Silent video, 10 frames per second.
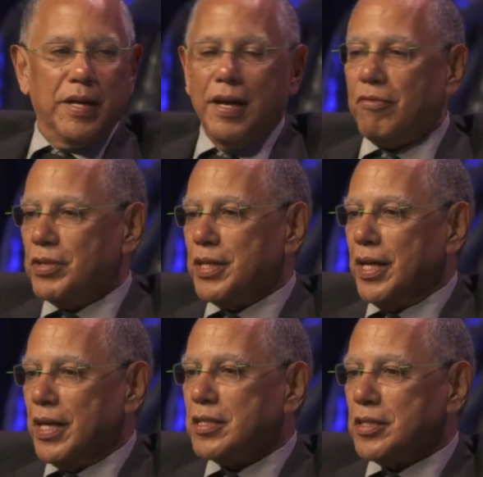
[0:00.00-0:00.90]
every
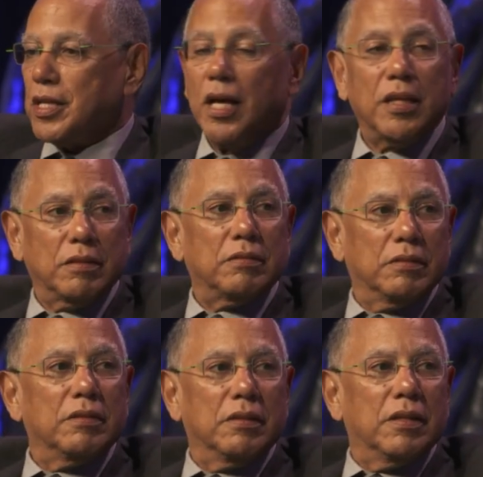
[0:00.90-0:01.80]
day. It's a ton.
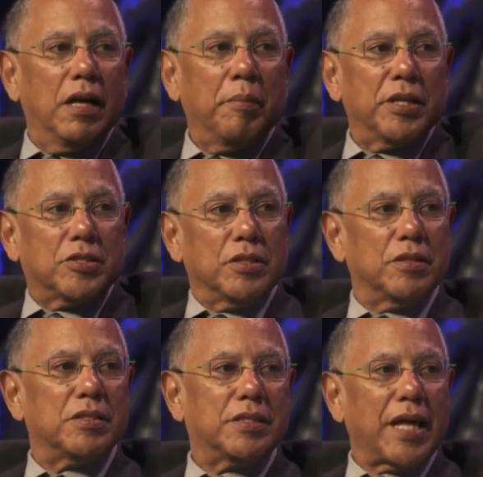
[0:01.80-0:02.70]
I mean, it's an
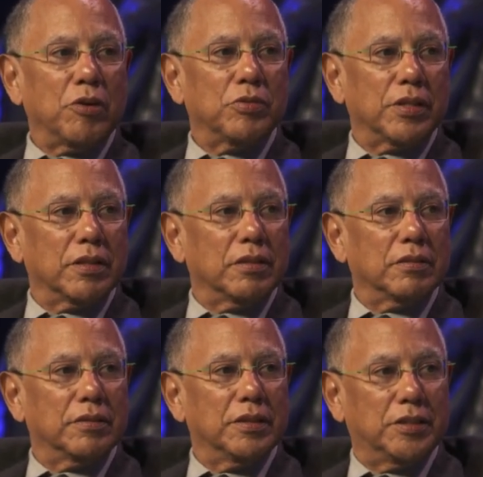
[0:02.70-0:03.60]

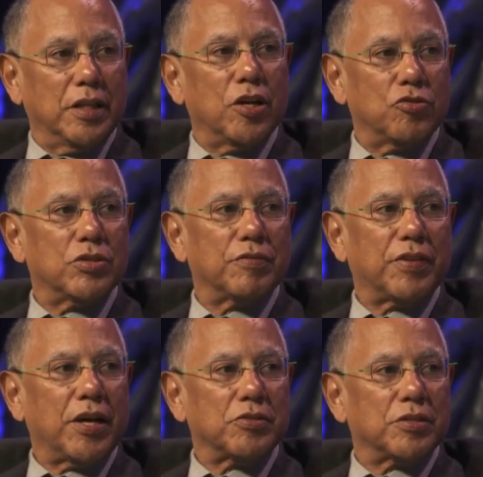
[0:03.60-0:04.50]
astounding, it's in hundreds of
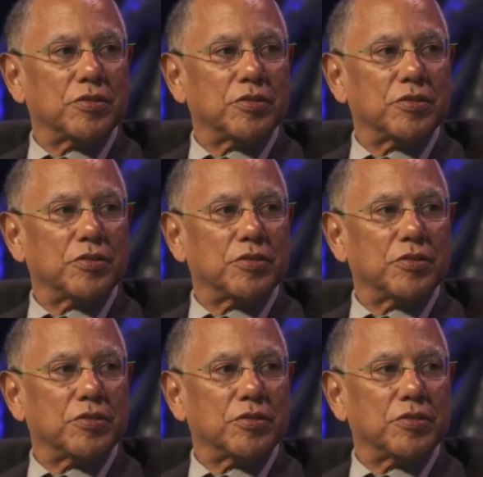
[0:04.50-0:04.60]
thousands.